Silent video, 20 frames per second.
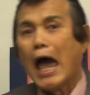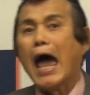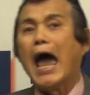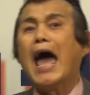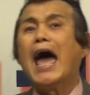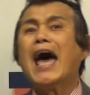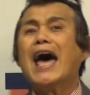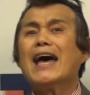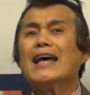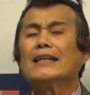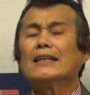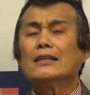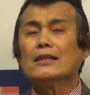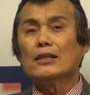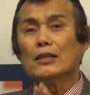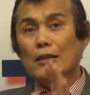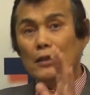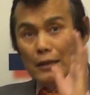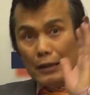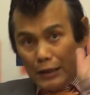
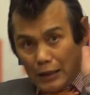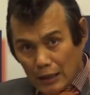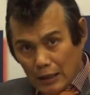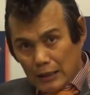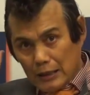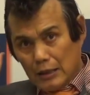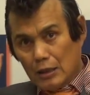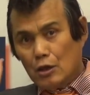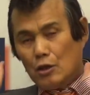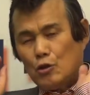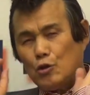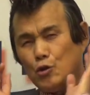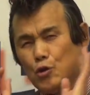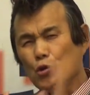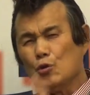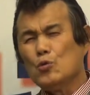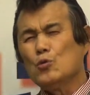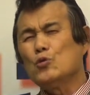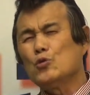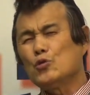and
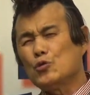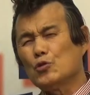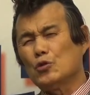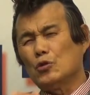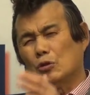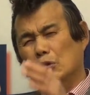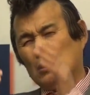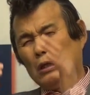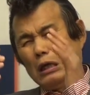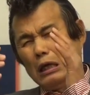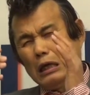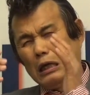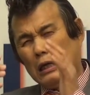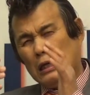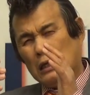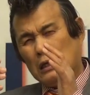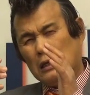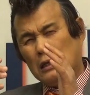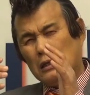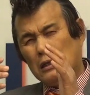use
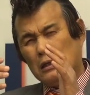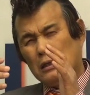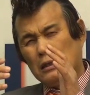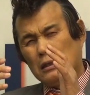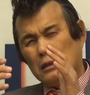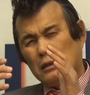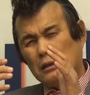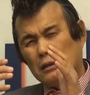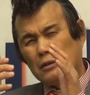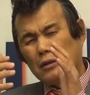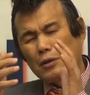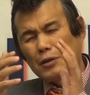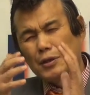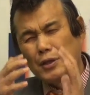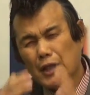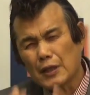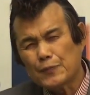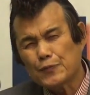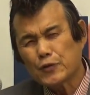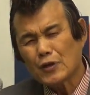the
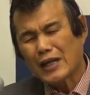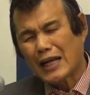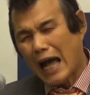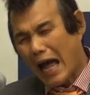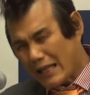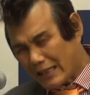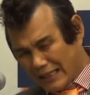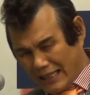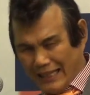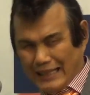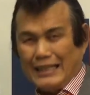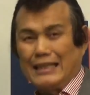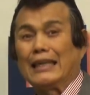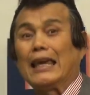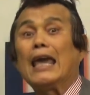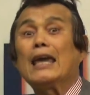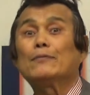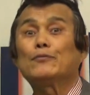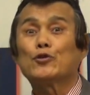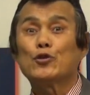gift God
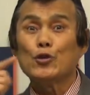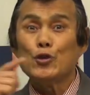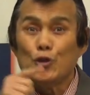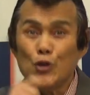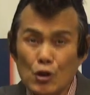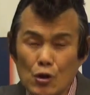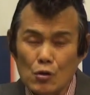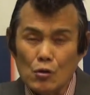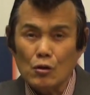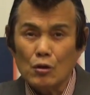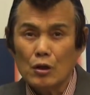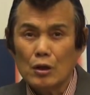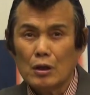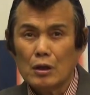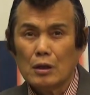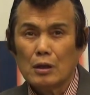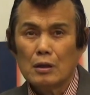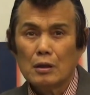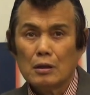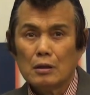gave to you,
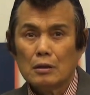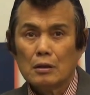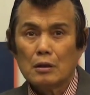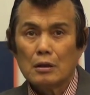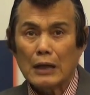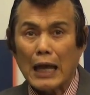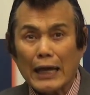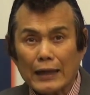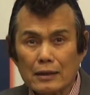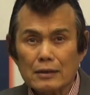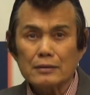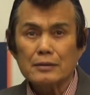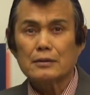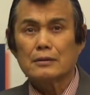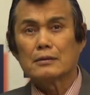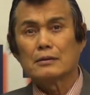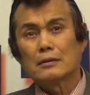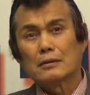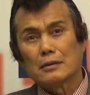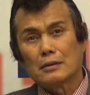like a
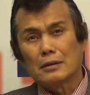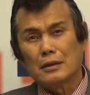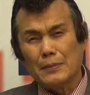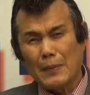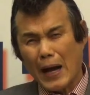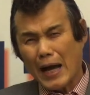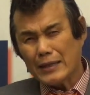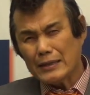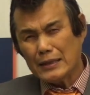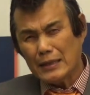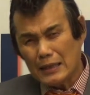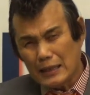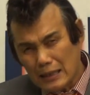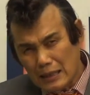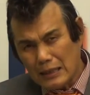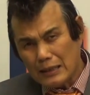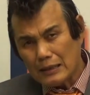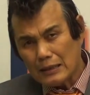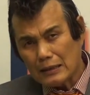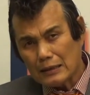divine
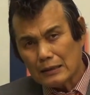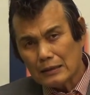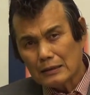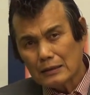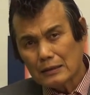healing,